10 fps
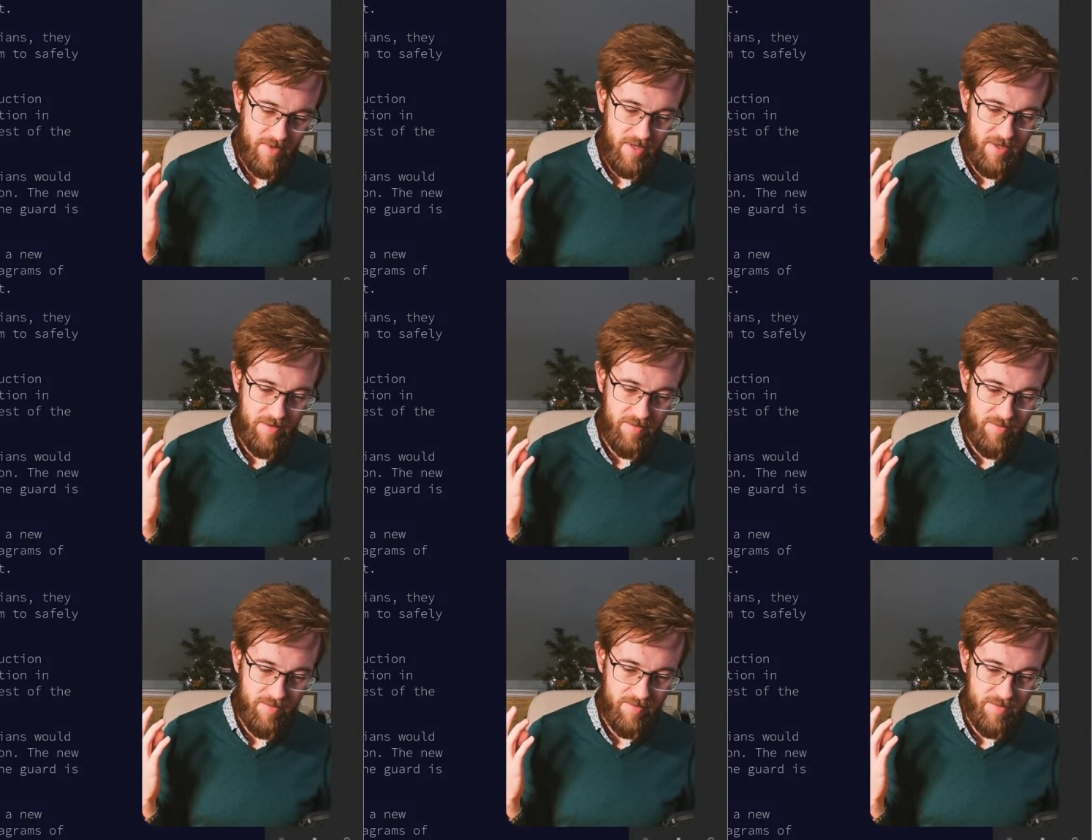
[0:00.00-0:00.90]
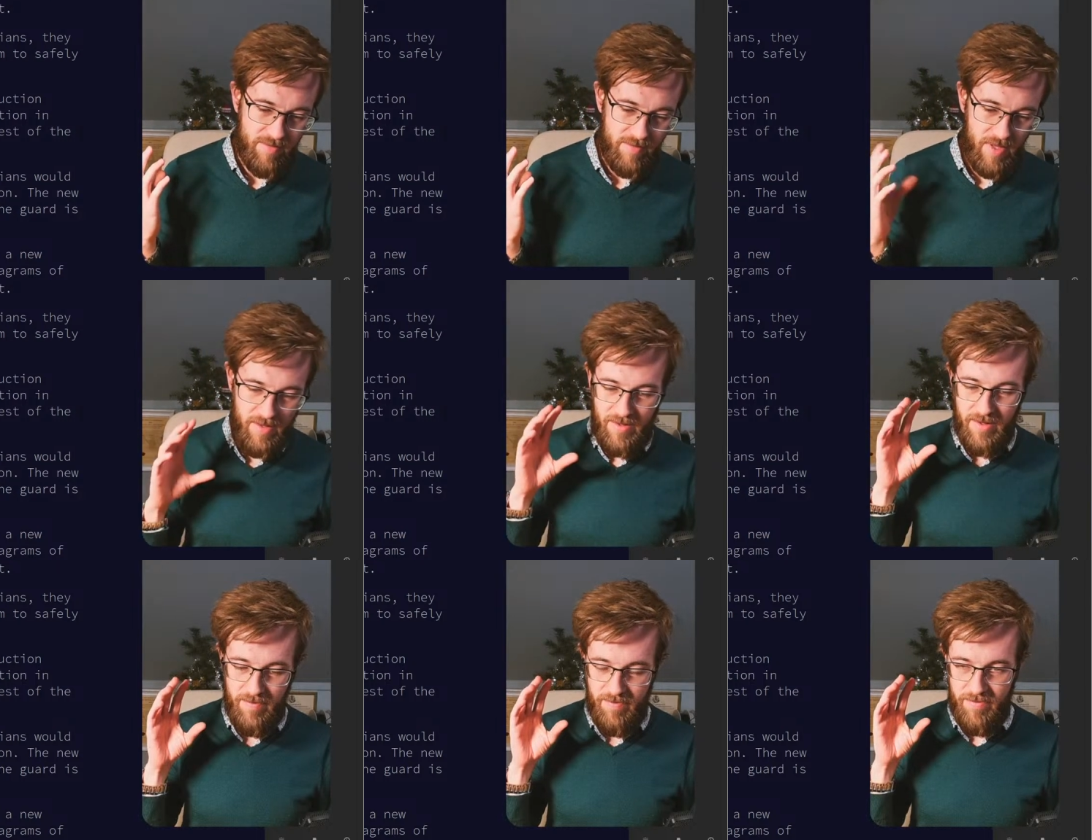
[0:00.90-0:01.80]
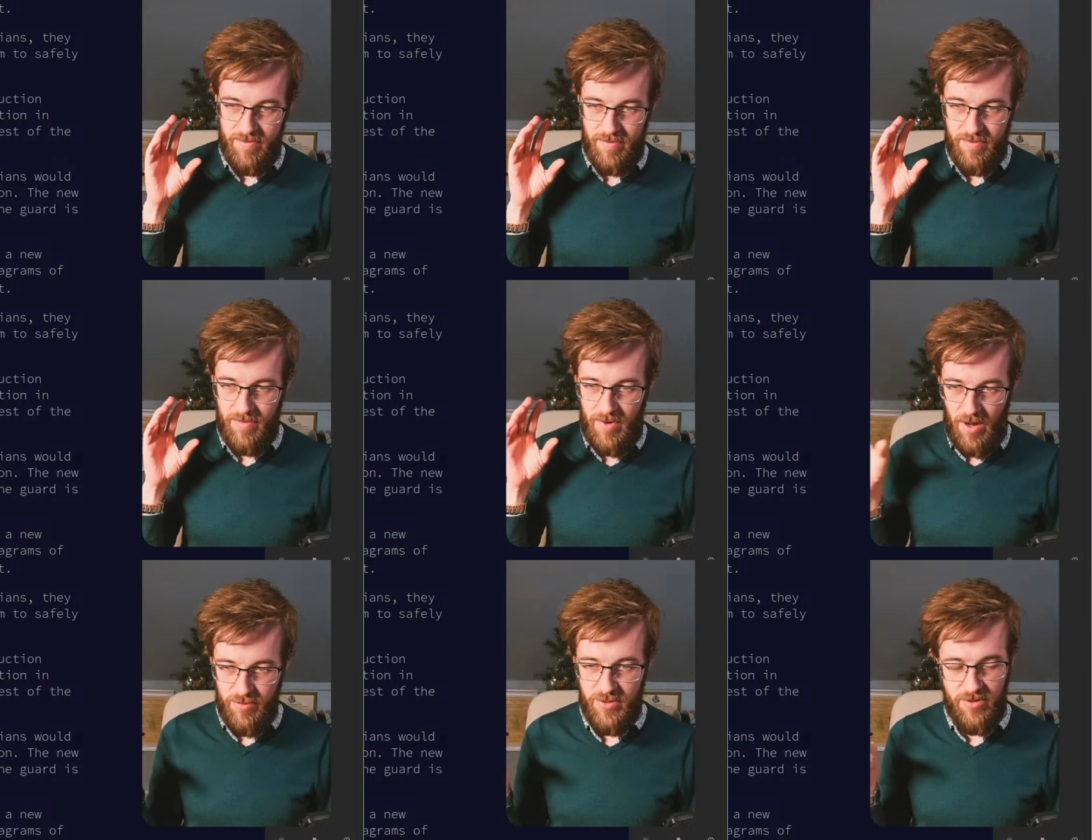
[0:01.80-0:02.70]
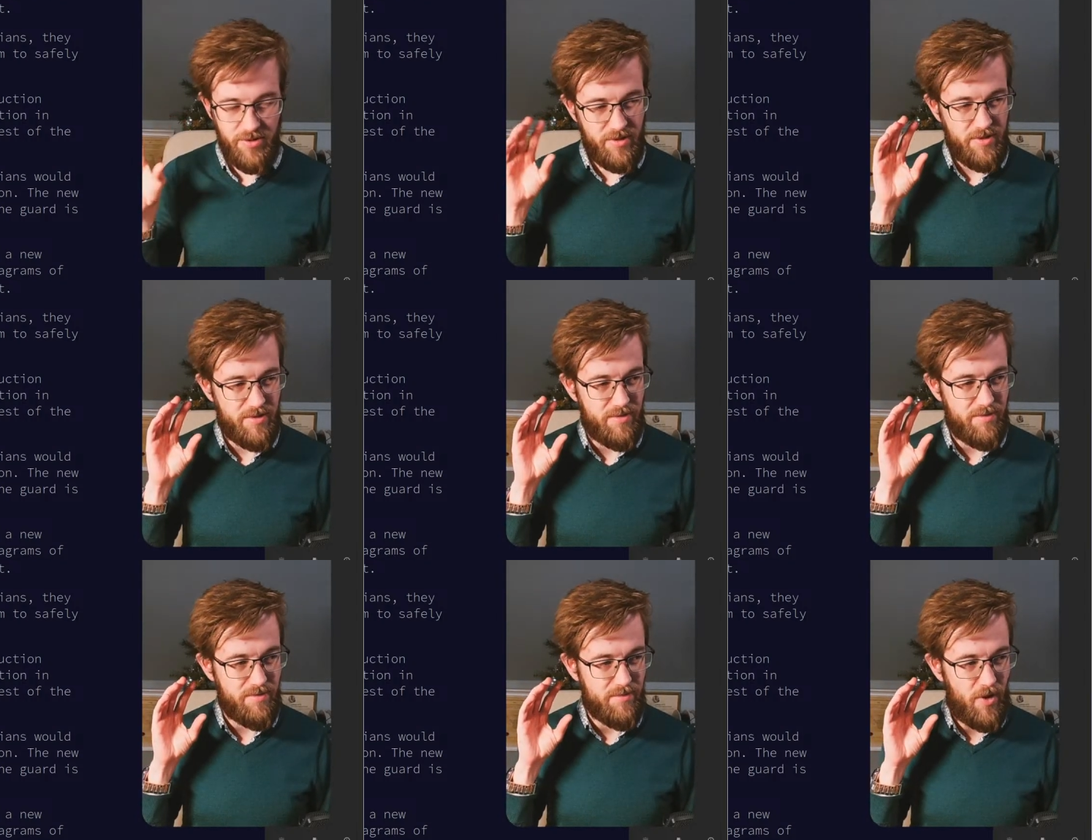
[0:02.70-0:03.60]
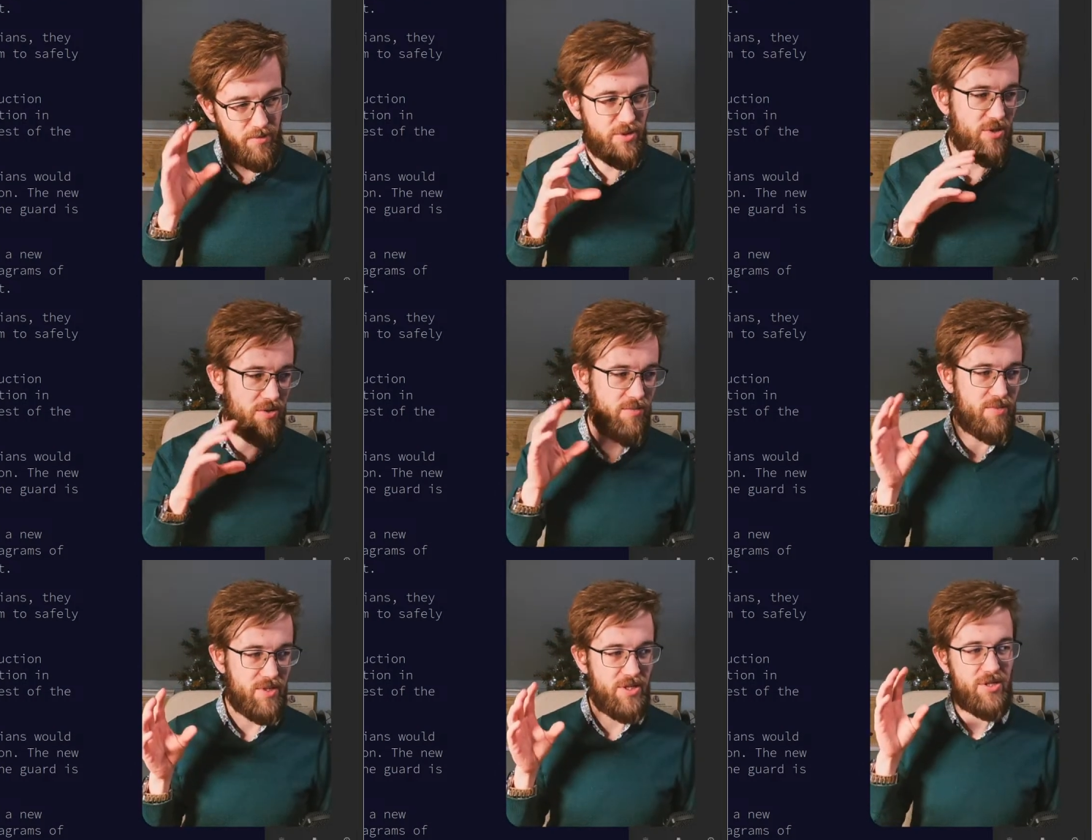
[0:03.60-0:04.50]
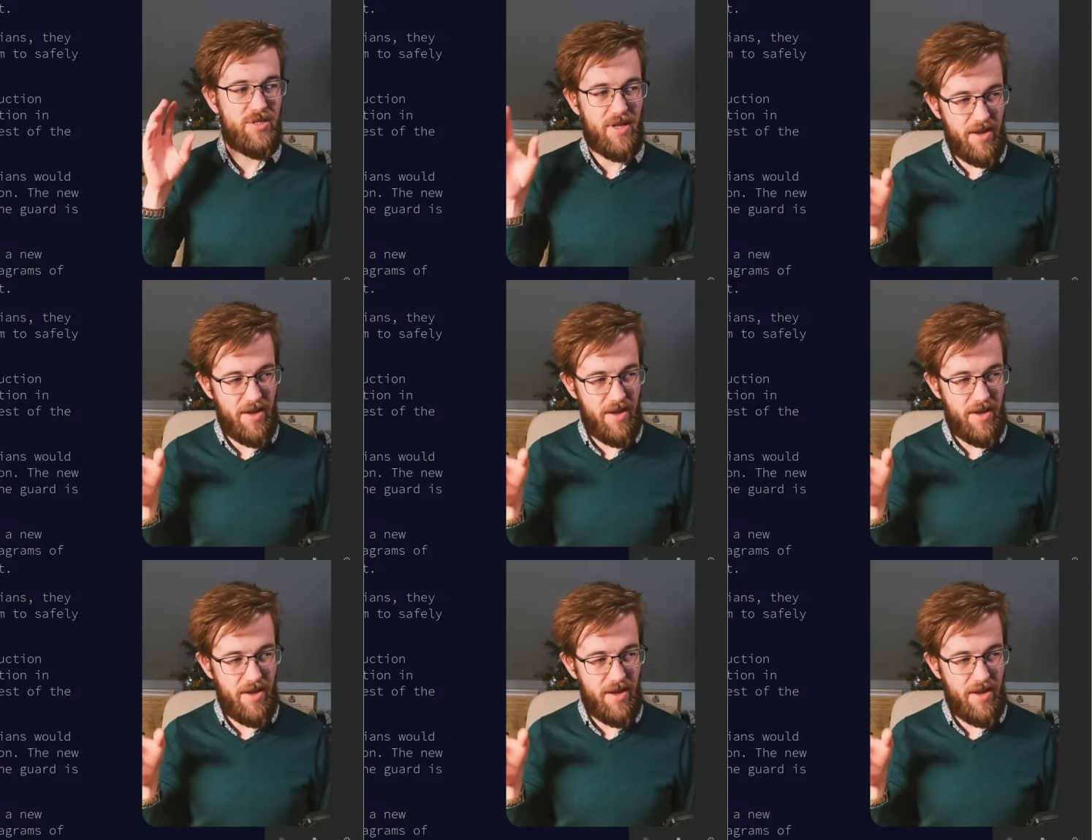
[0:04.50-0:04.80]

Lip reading: the obstacle positions.